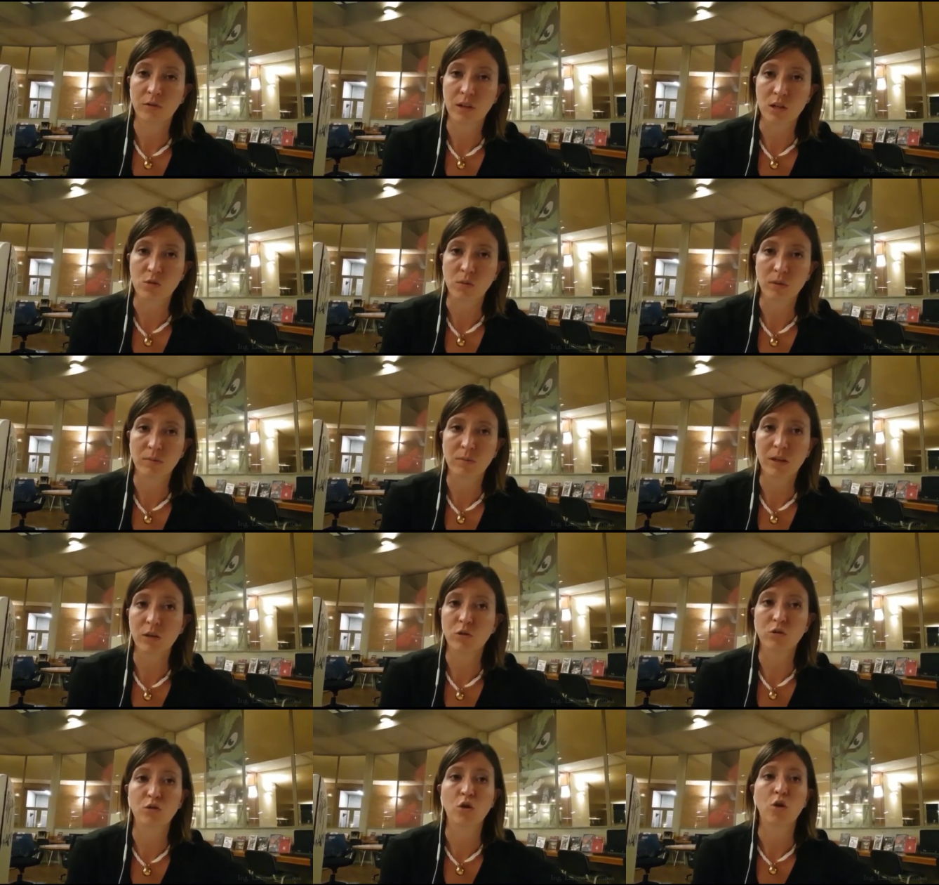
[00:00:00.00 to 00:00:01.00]
of this one
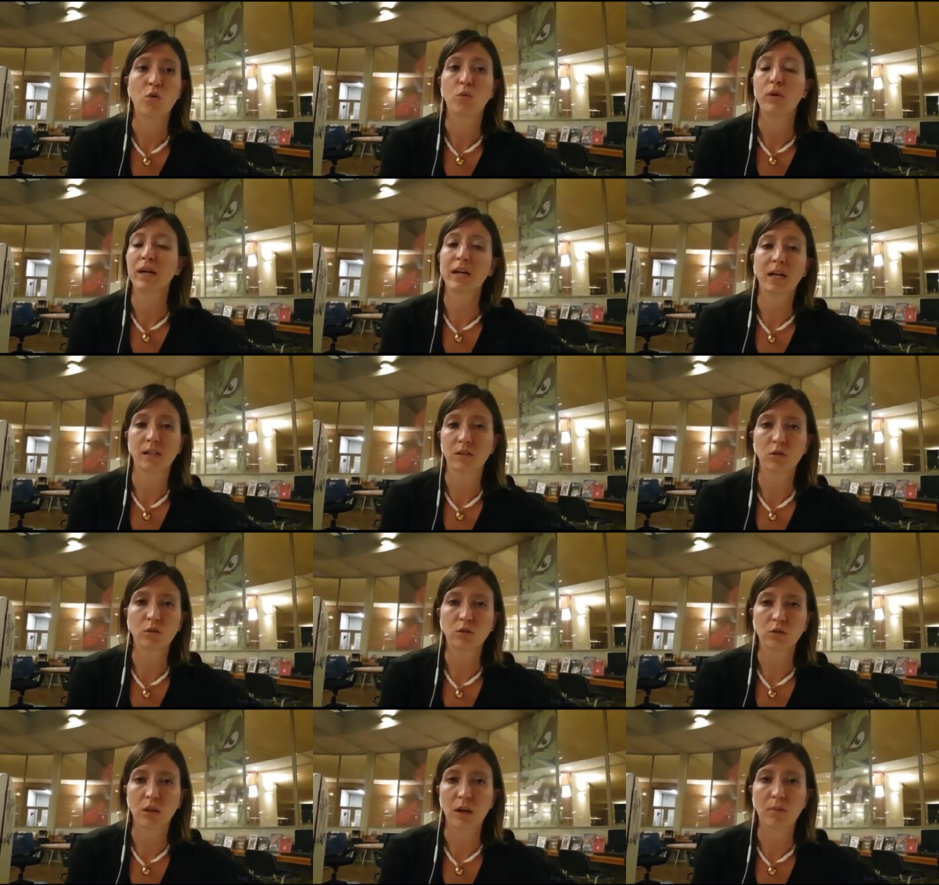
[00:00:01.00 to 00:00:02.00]
because we
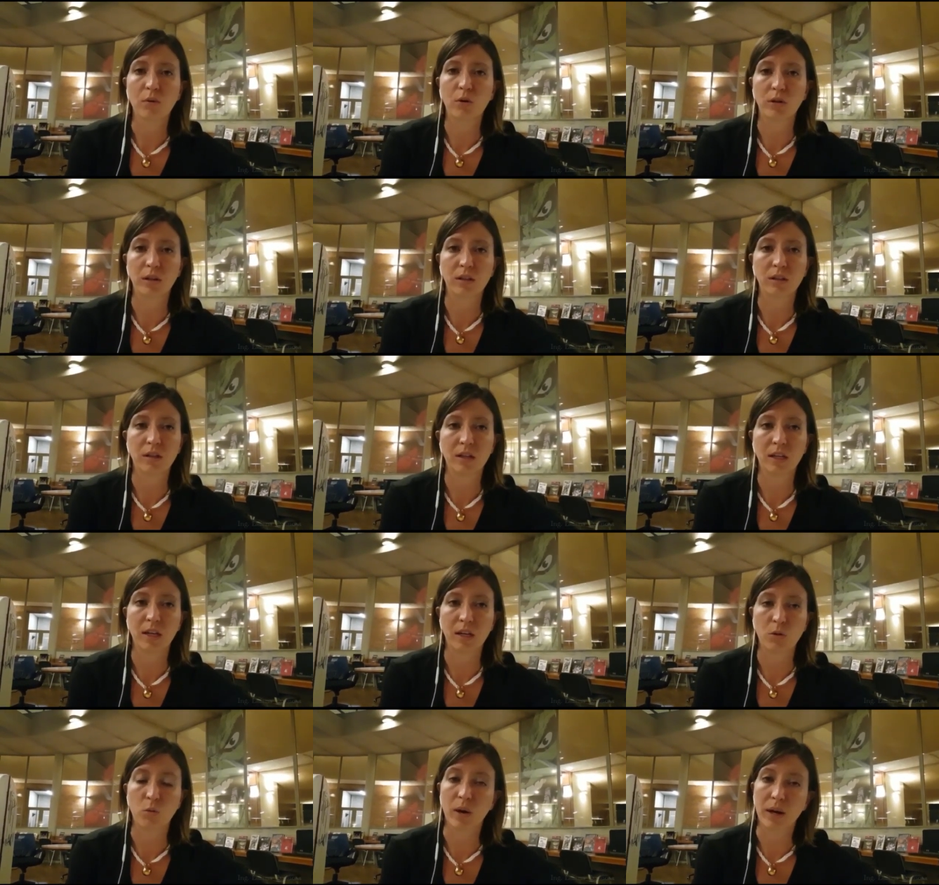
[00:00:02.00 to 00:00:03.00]
cannot avoid it in
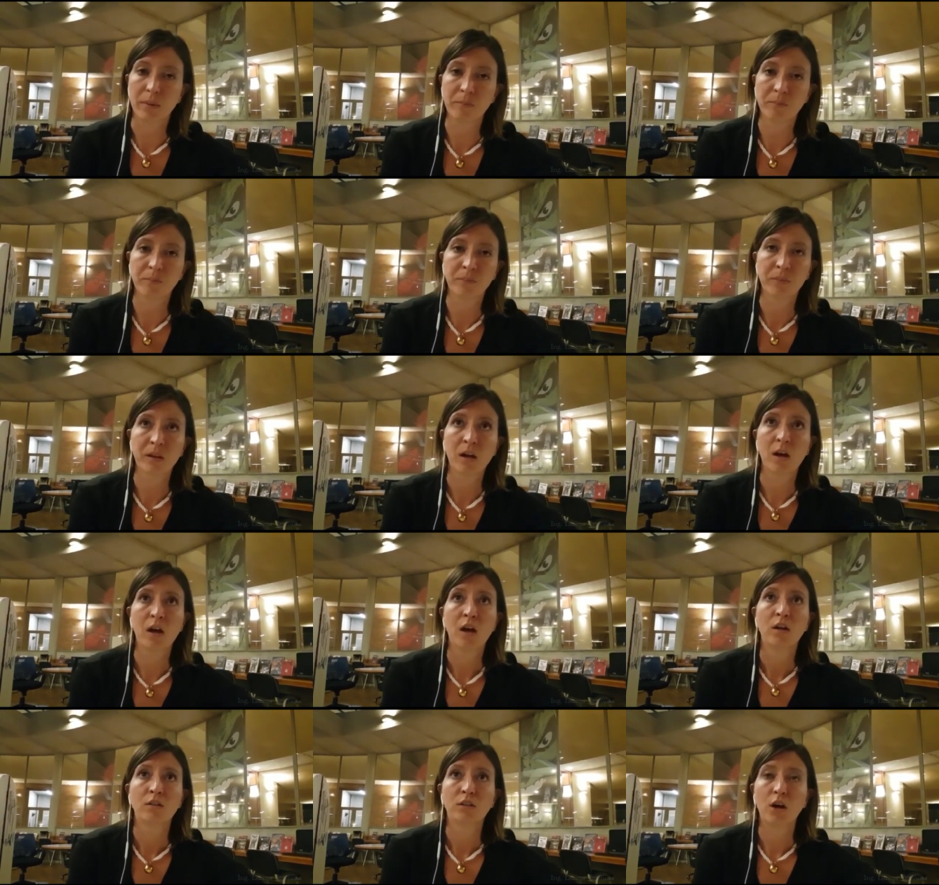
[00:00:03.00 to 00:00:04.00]
any way.
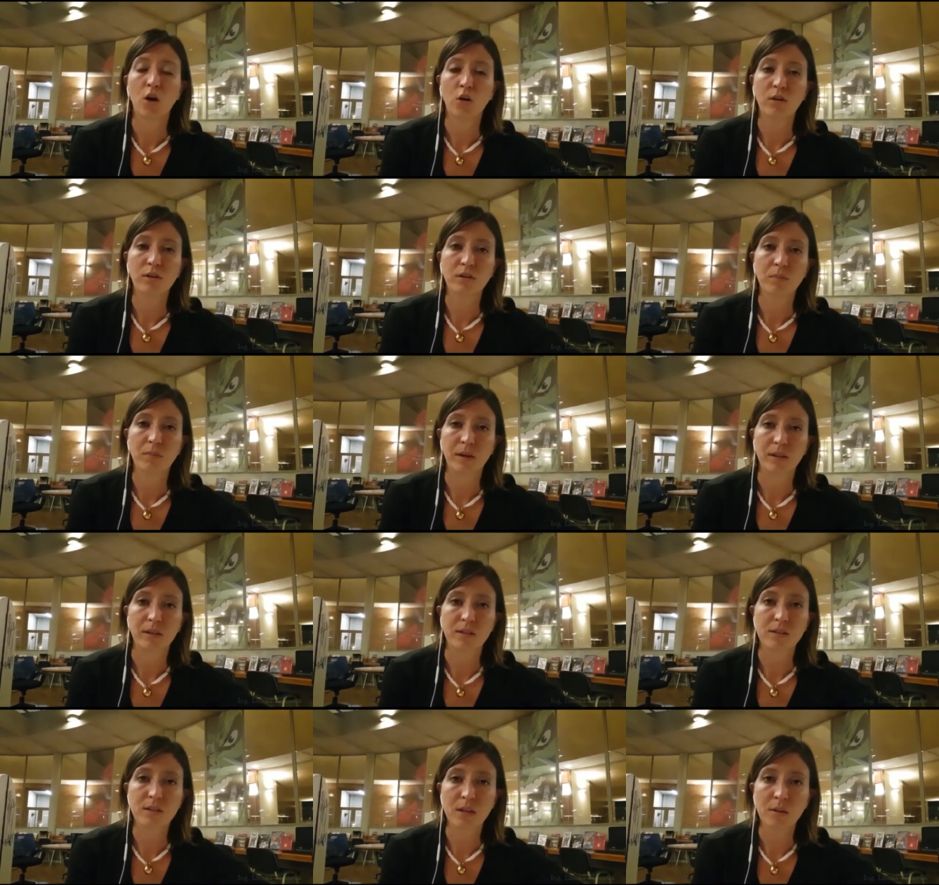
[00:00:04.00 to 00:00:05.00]
The other
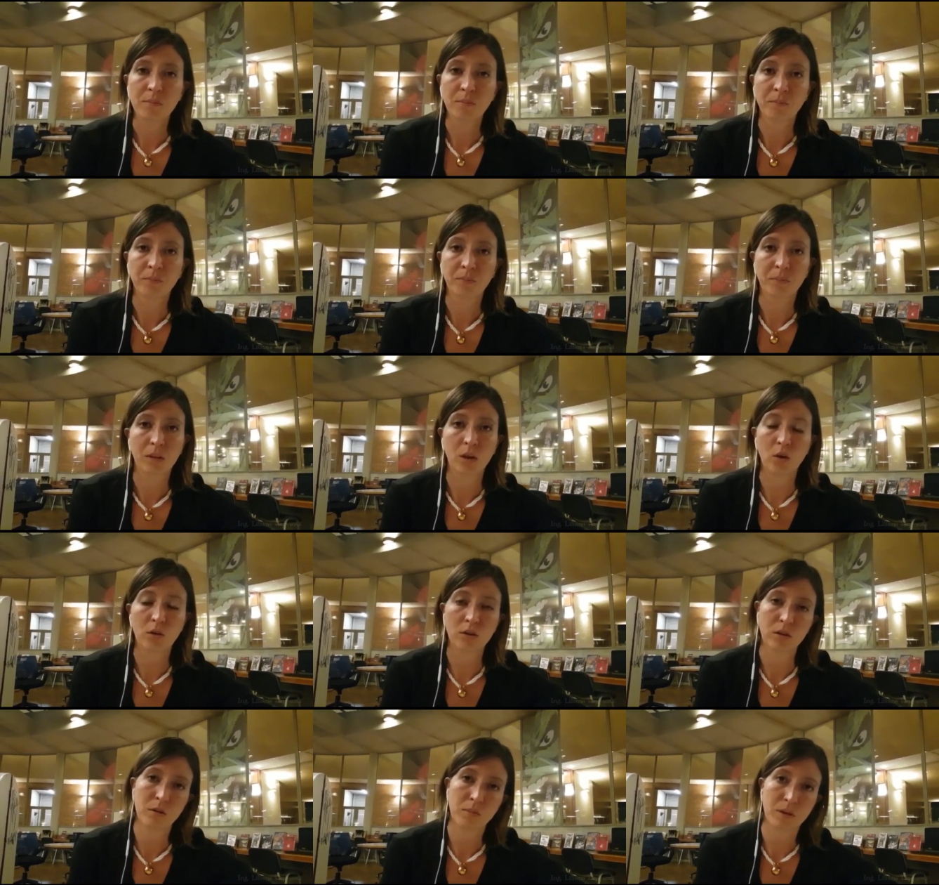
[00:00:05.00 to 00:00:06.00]
dependency, the
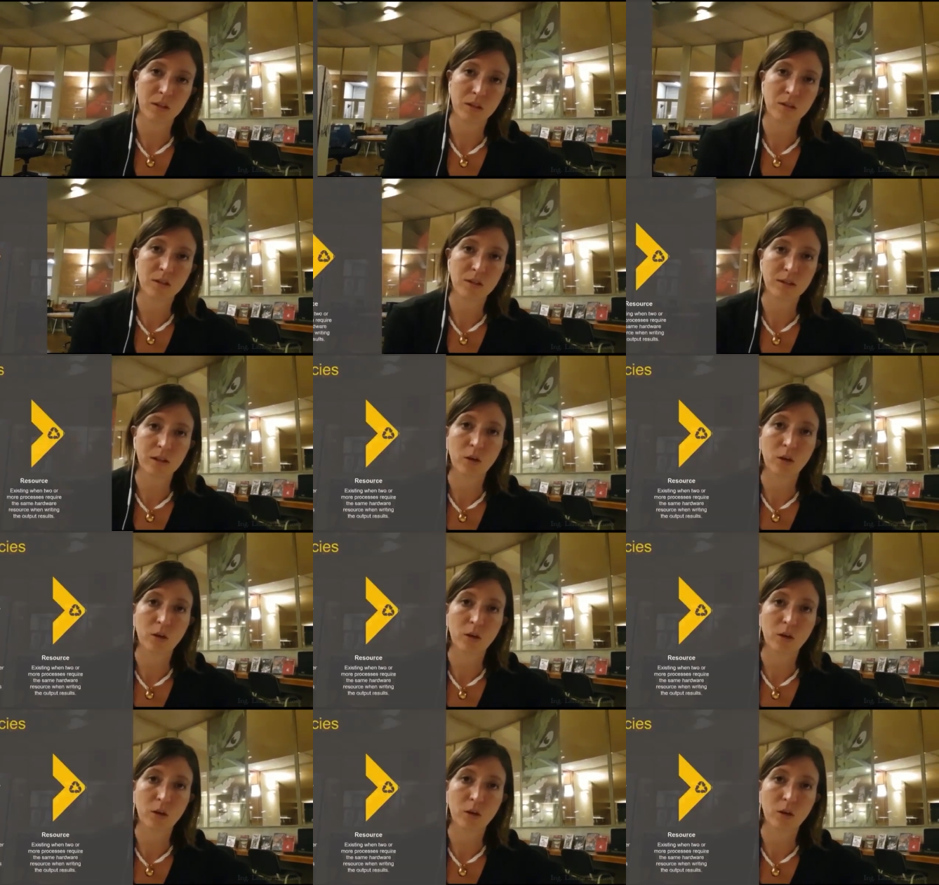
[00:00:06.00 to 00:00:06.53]
other dependency